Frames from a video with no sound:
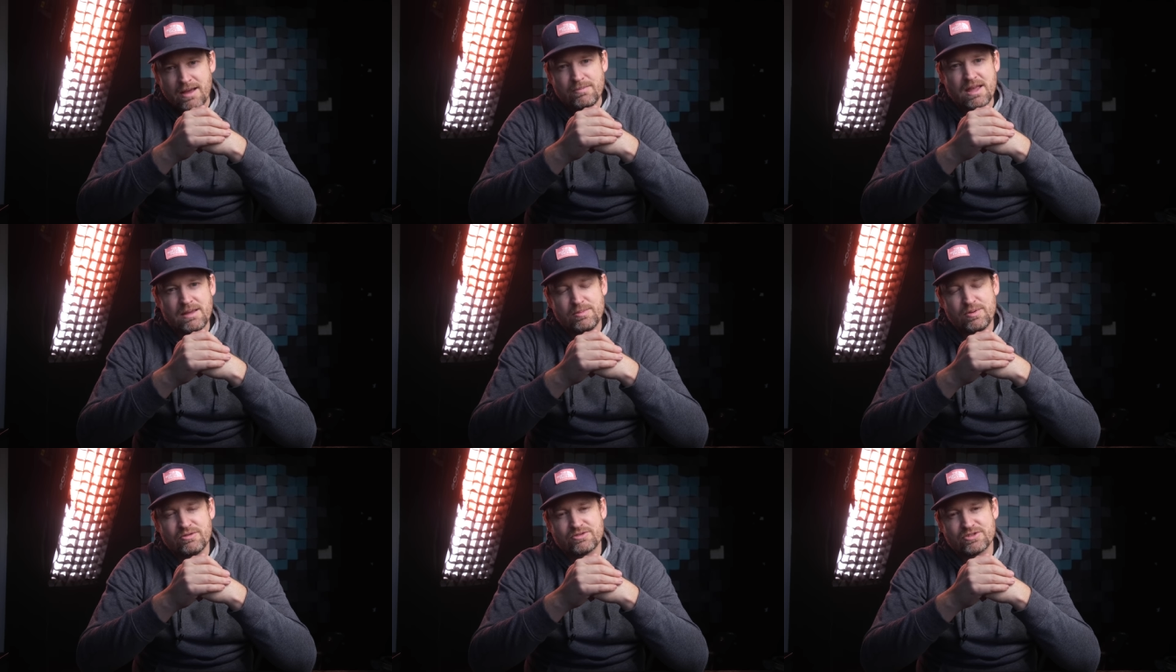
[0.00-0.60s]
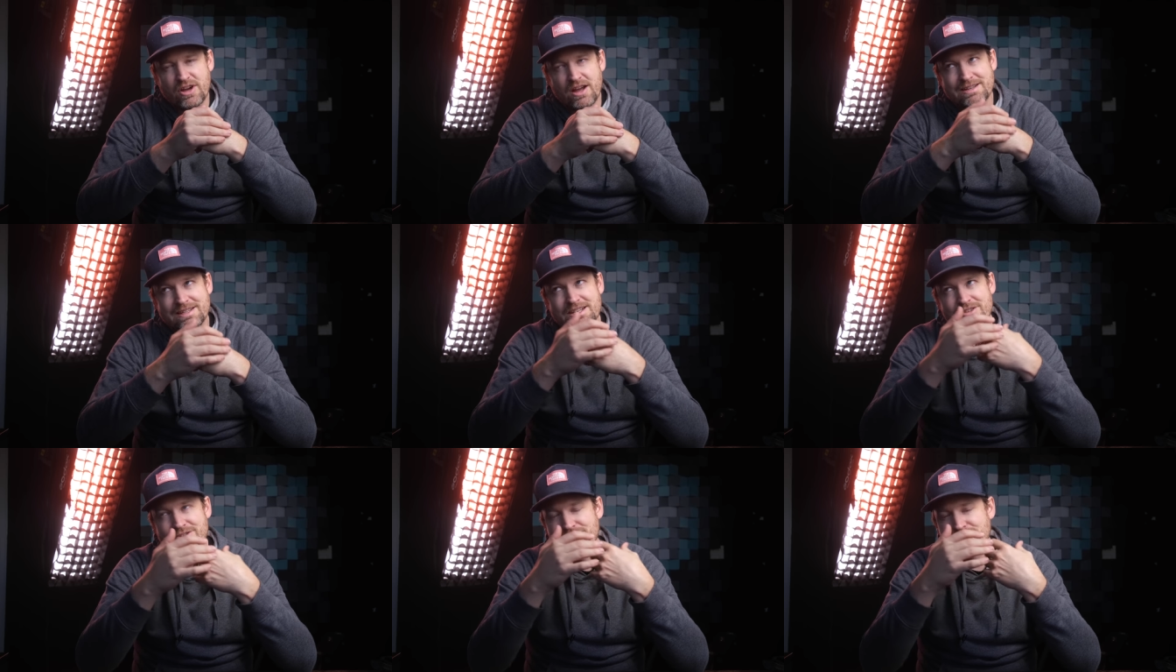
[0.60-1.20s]
Maybe you've shot
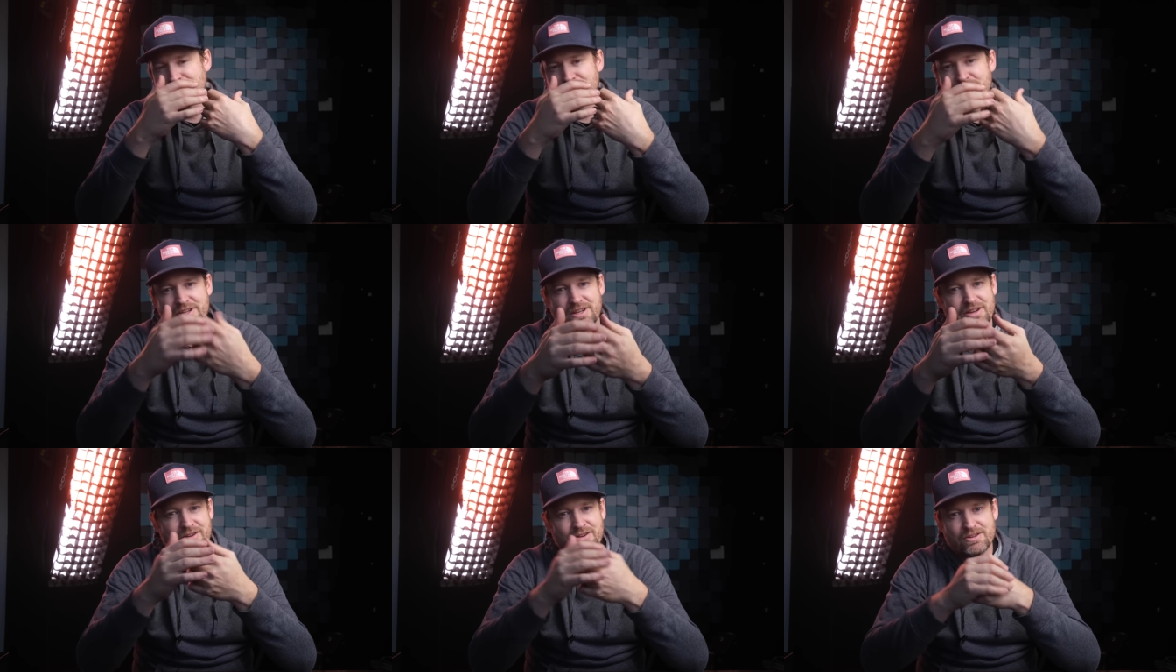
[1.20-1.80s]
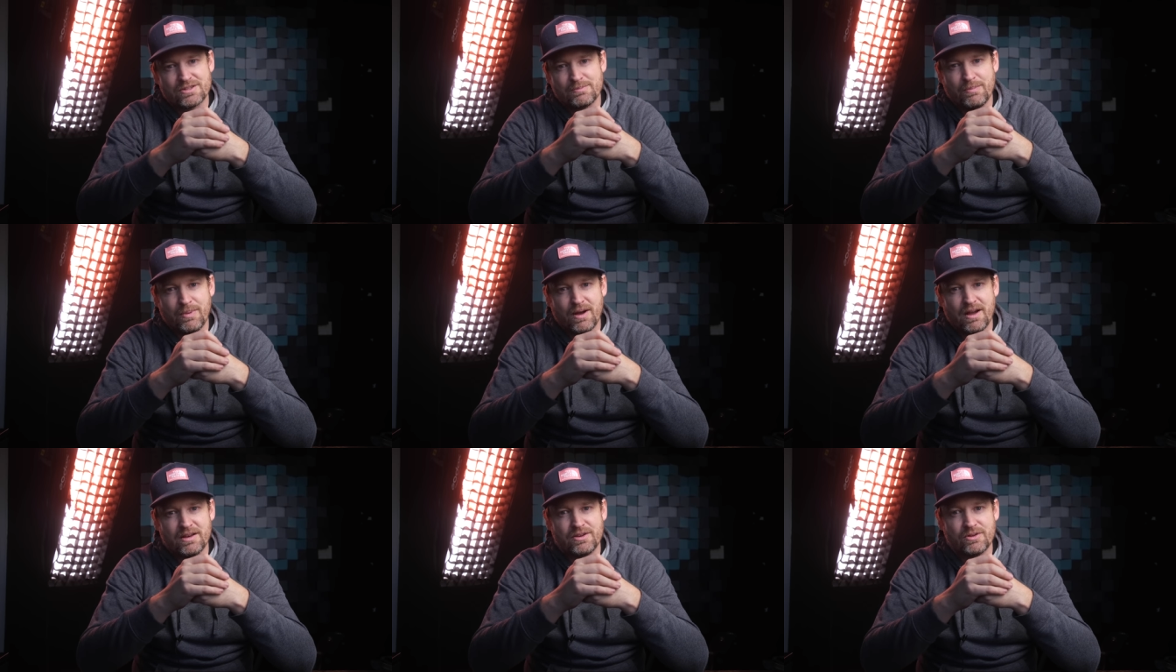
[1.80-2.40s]
digital for years,
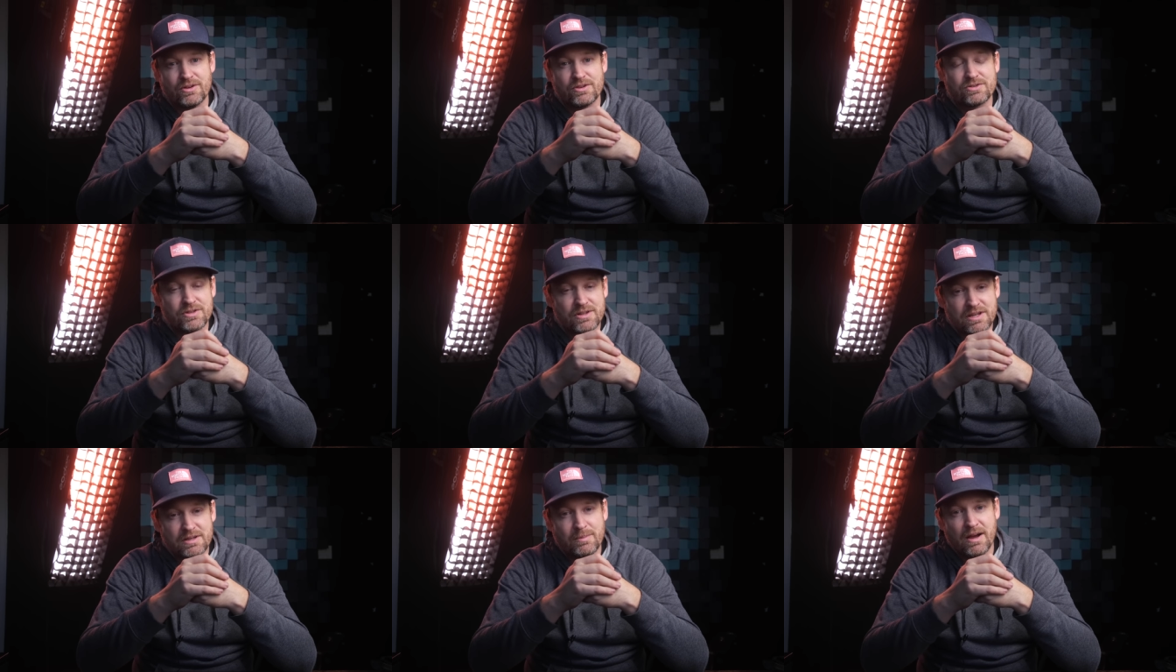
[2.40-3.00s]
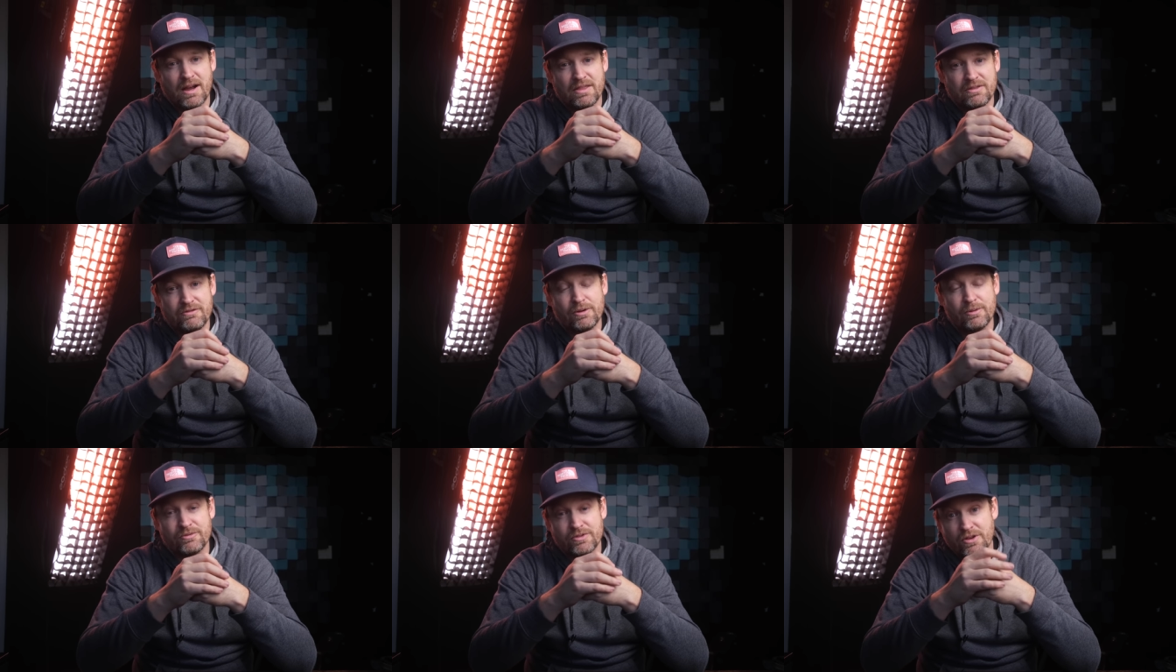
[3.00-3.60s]
but you're intrigued by the
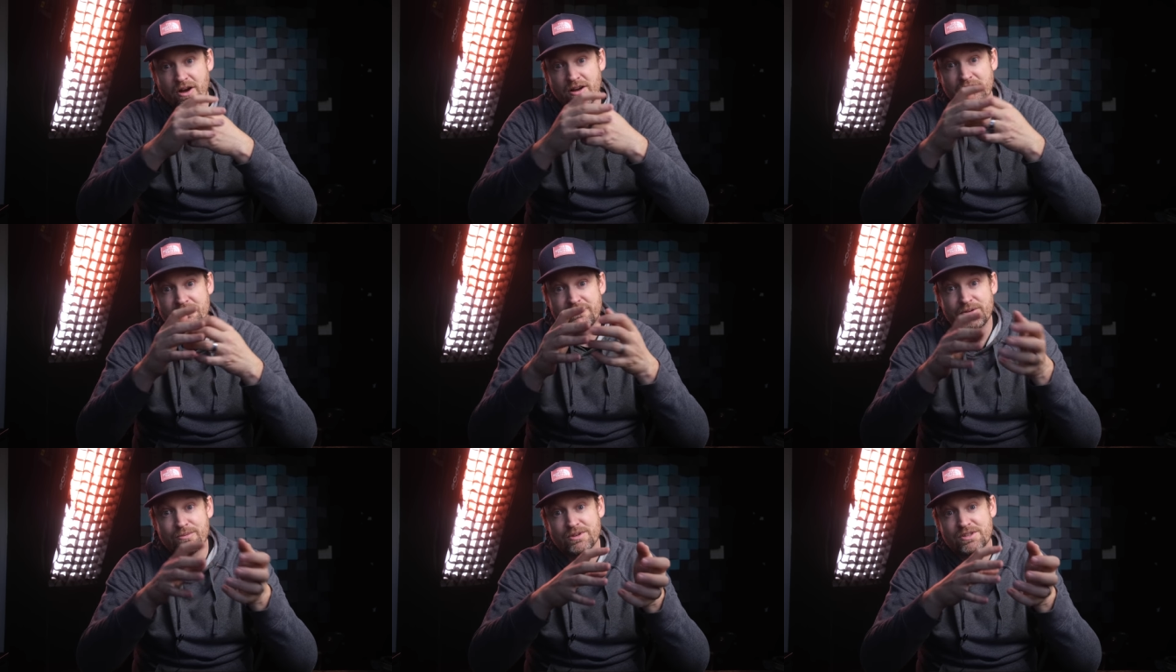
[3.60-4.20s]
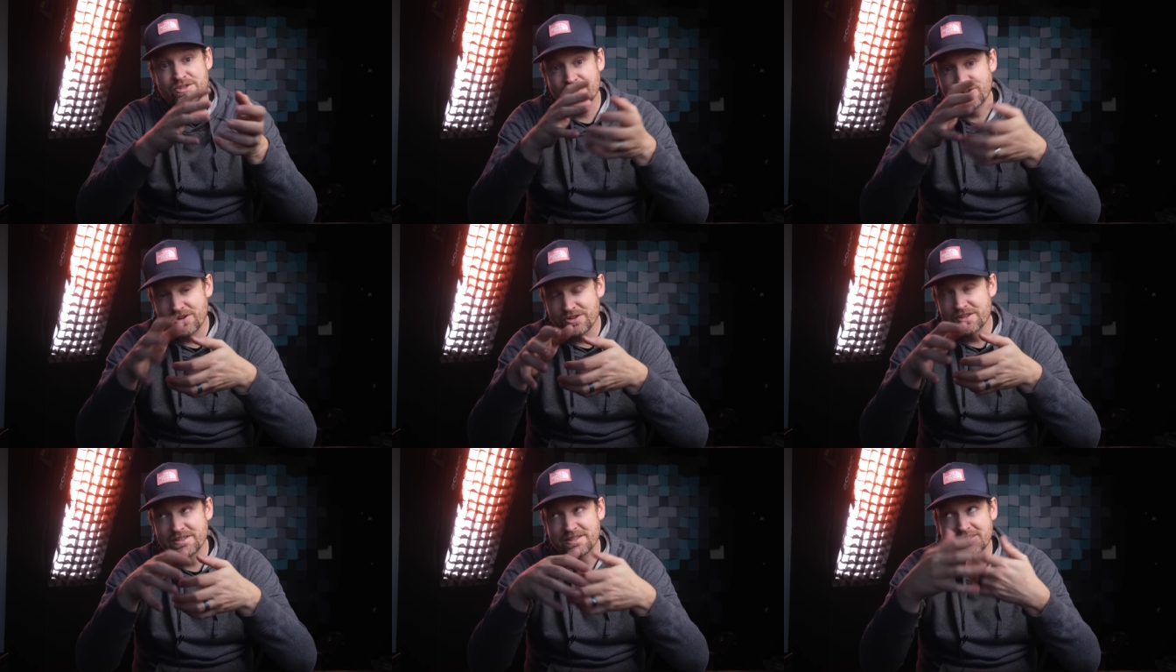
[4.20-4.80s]
film photography
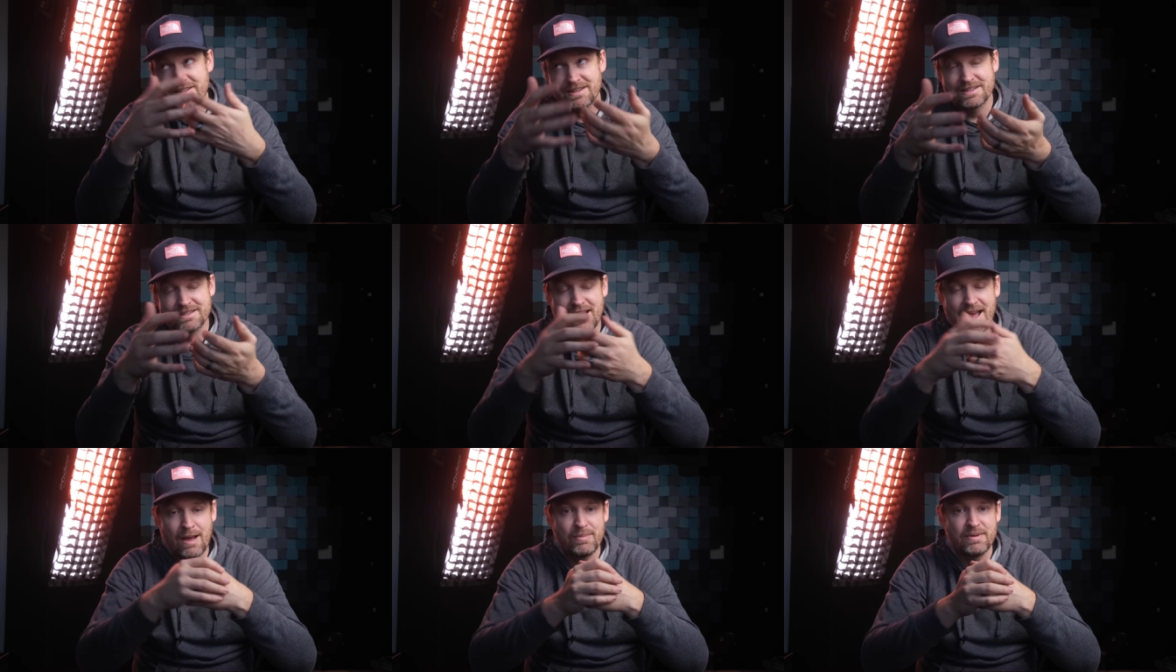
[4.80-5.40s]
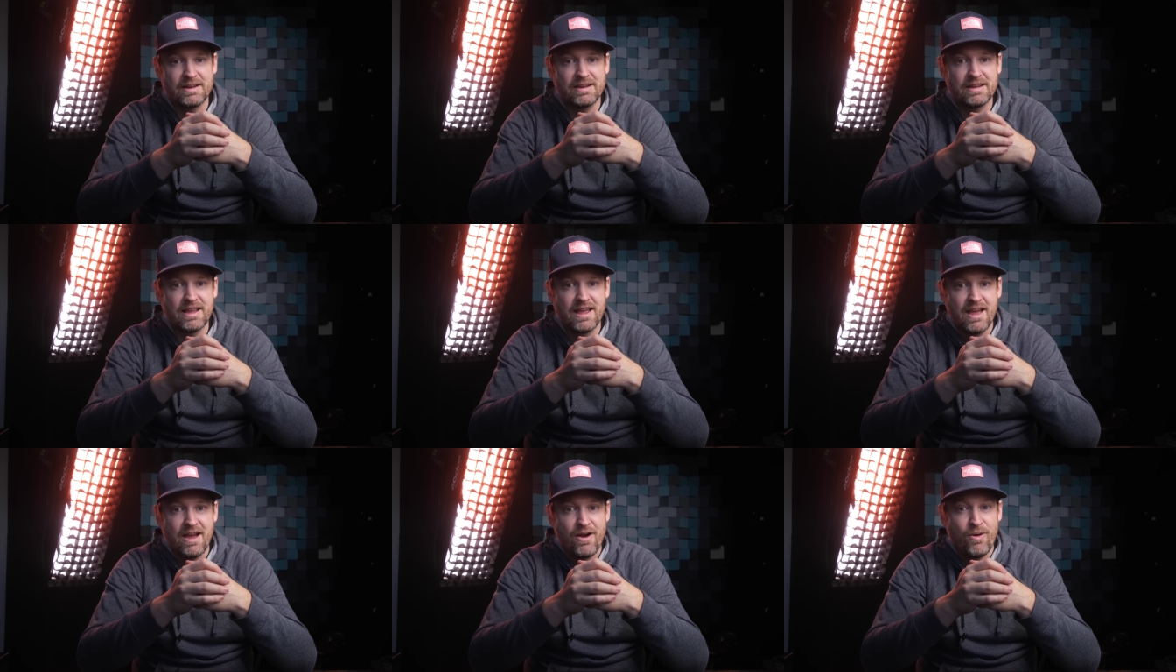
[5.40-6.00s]
resurgence that is happening.